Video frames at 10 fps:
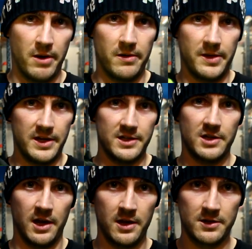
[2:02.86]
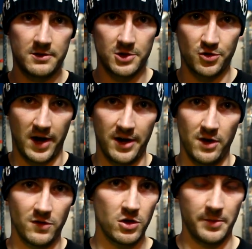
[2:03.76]
pair of these to try and
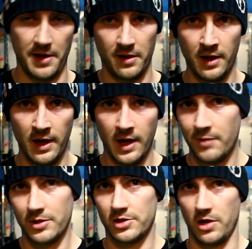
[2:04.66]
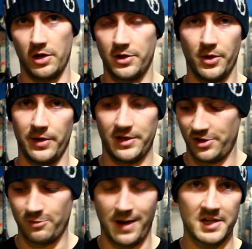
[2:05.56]
overcome it, because all you're doing is
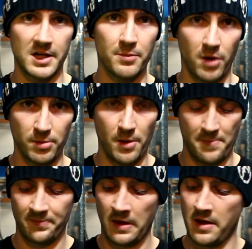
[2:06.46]
just masking a problem.